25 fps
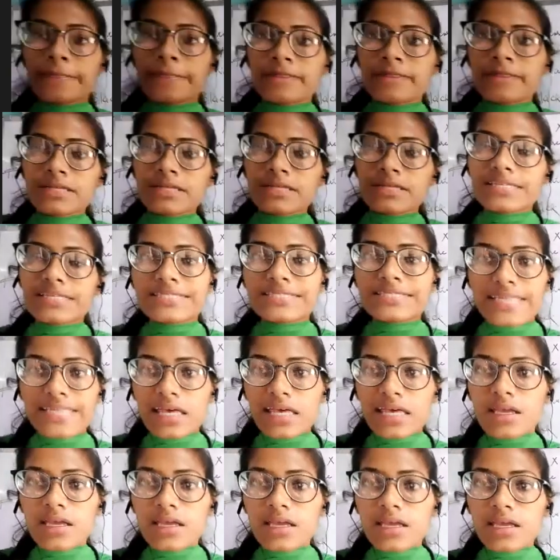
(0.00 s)
The
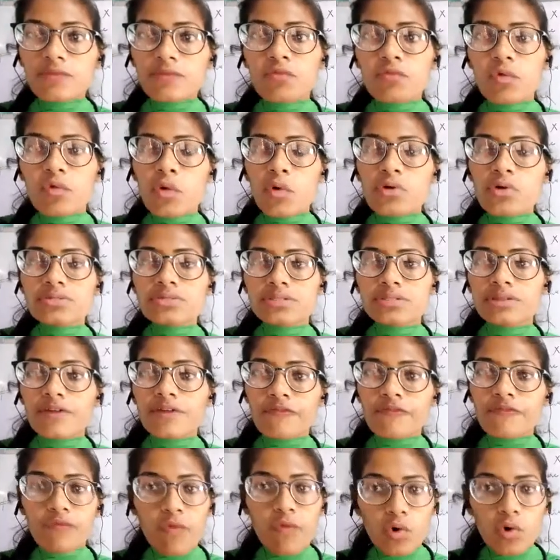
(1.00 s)
second was the
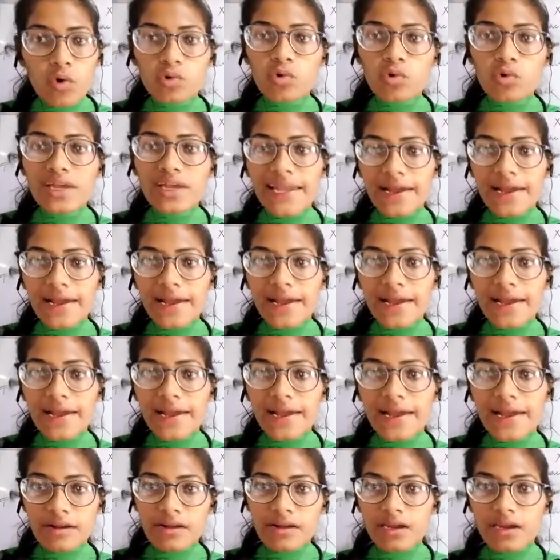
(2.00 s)

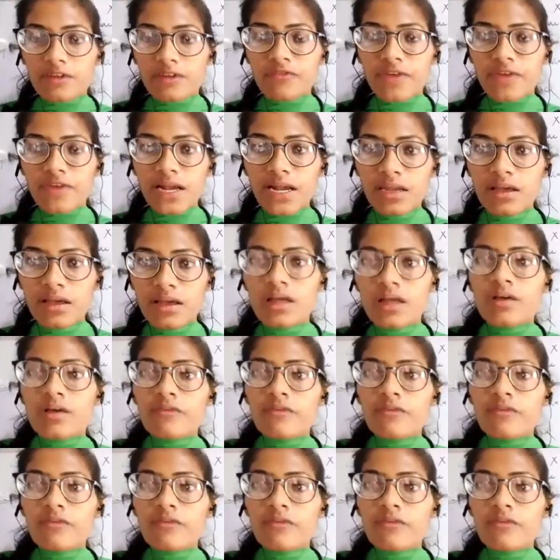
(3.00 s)
photoelectric effect,